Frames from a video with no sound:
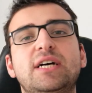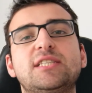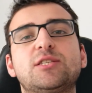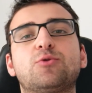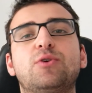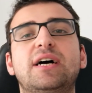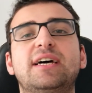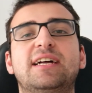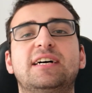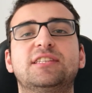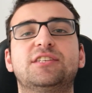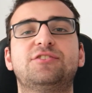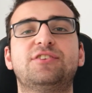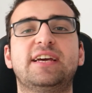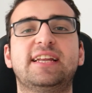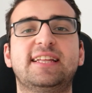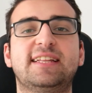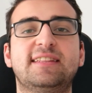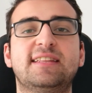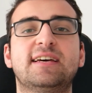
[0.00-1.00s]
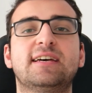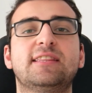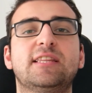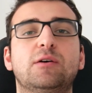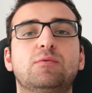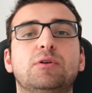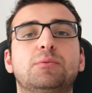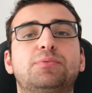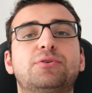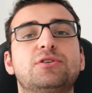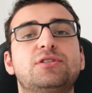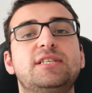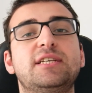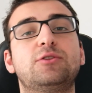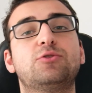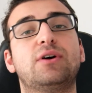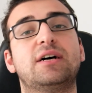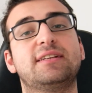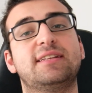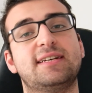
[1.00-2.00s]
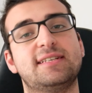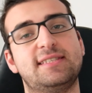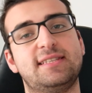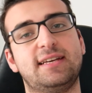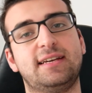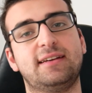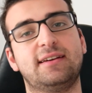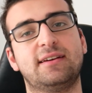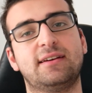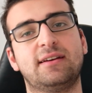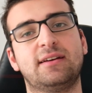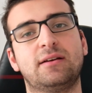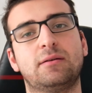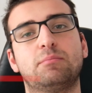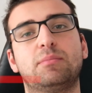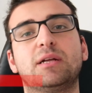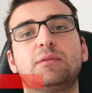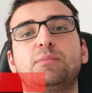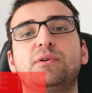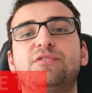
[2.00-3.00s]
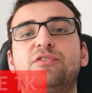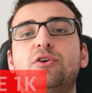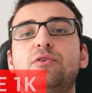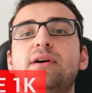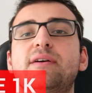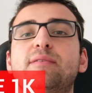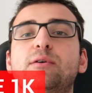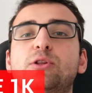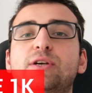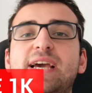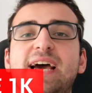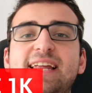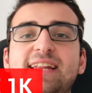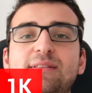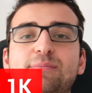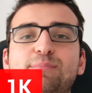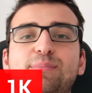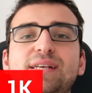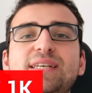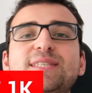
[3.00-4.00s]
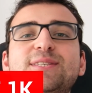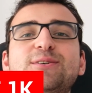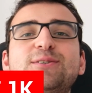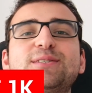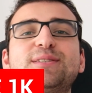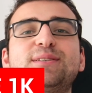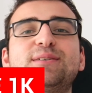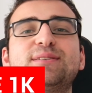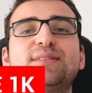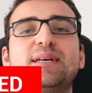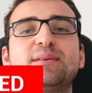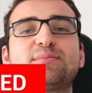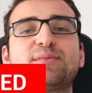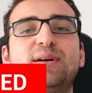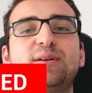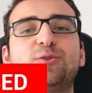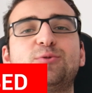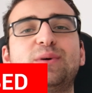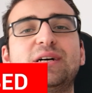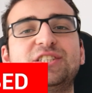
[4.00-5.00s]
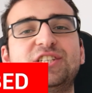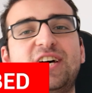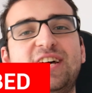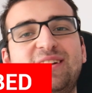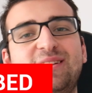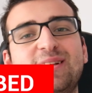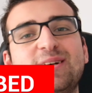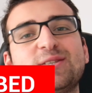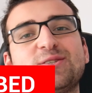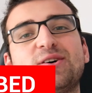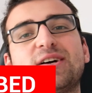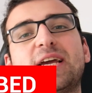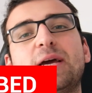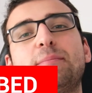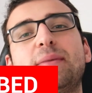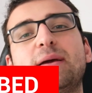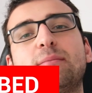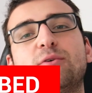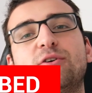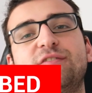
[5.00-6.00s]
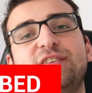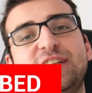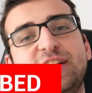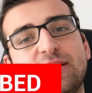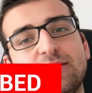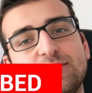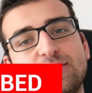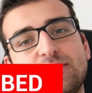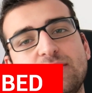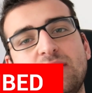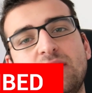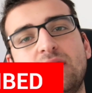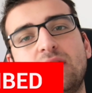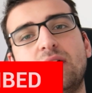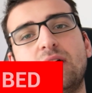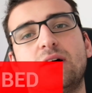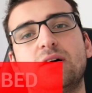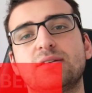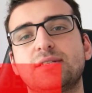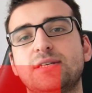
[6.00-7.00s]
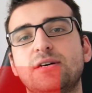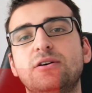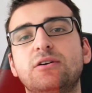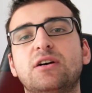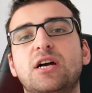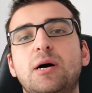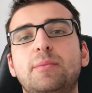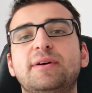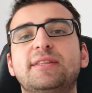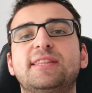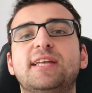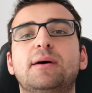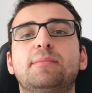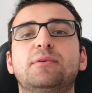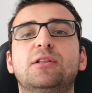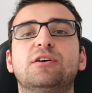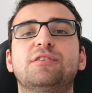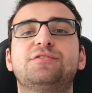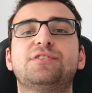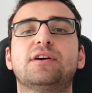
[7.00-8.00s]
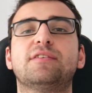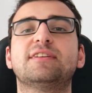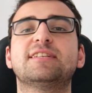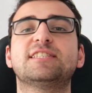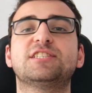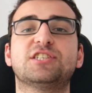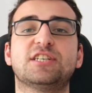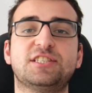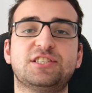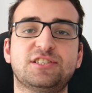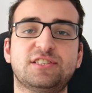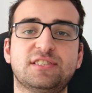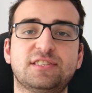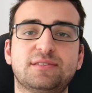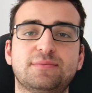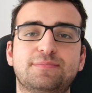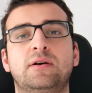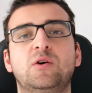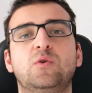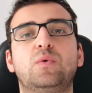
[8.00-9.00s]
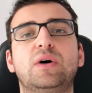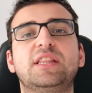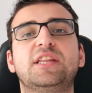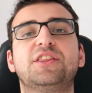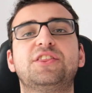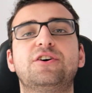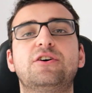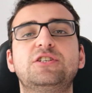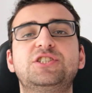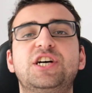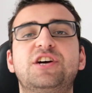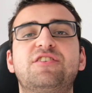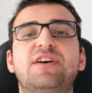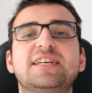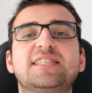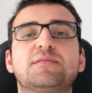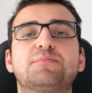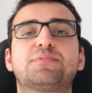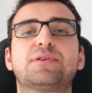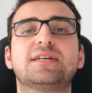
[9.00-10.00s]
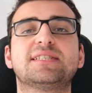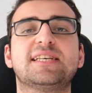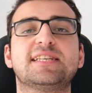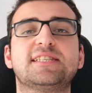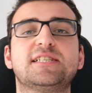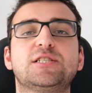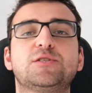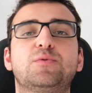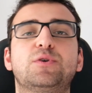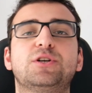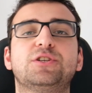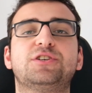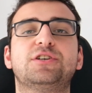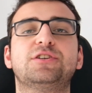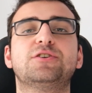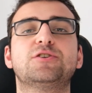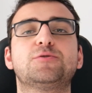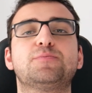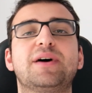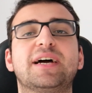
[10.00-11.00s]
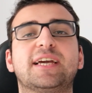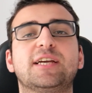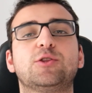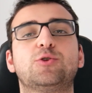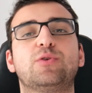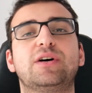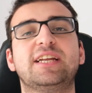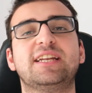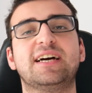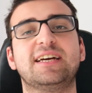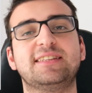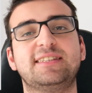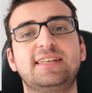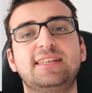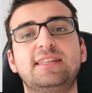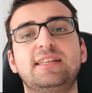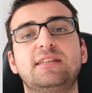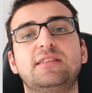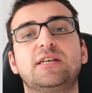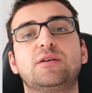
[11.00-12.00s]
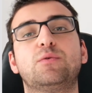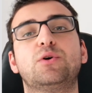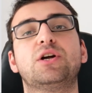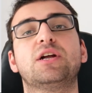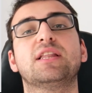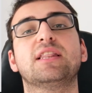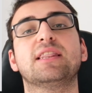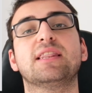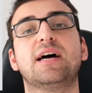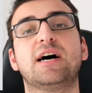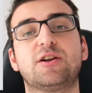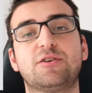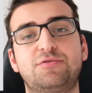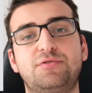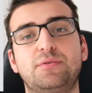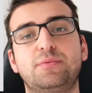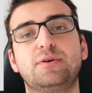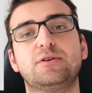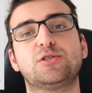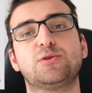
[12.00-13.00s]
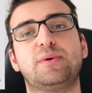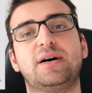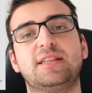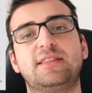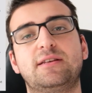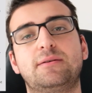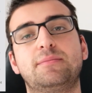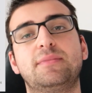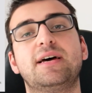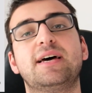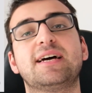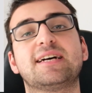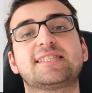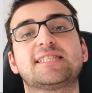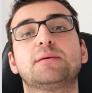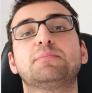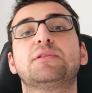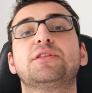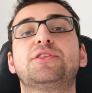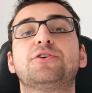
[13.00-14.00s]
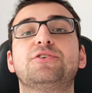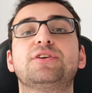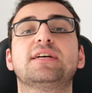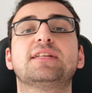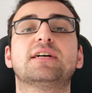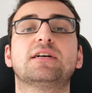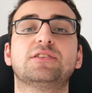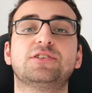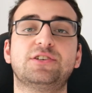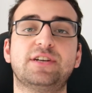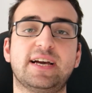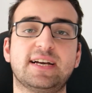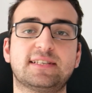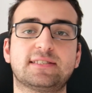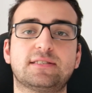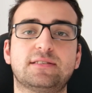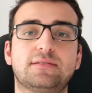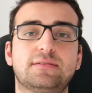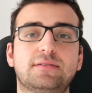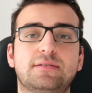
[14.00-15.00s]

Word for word: it's quite underrated, then we'll proceed to our testing. But before we have a look at it, please consider subscribing to my channel so I can make more videos. Also, comment down below if you have any suggestions. When the 3rd gen Ryzen processors were introduced back in 2019, there were a lot of reviews about them, except the 3800X.